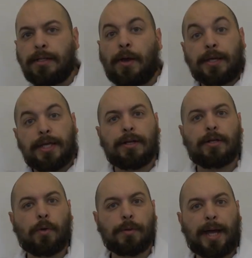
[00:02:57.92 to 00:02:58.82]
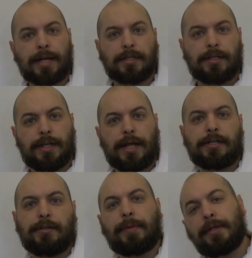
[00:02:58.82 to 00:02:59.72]
Now again, going back to
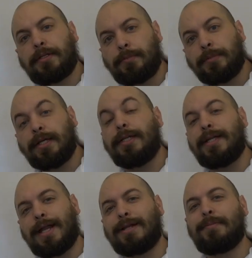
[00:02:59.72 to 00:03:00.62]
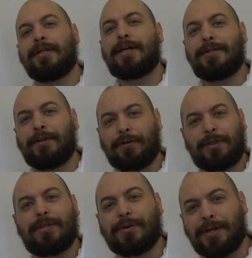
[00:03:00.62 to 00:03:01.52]
kinetic, uh, kinetic molecular
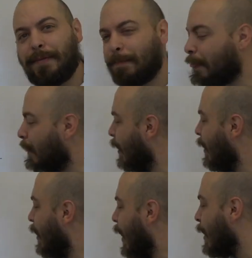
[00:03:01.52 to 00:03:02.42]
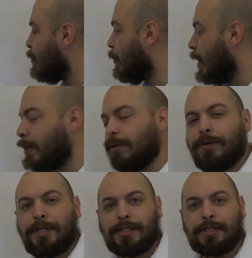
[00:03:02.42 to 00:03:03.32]
theory, as you
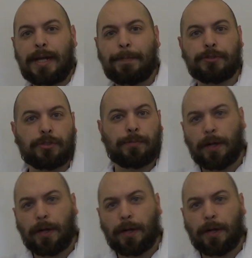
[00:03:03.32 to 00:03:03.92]
increase the temperature,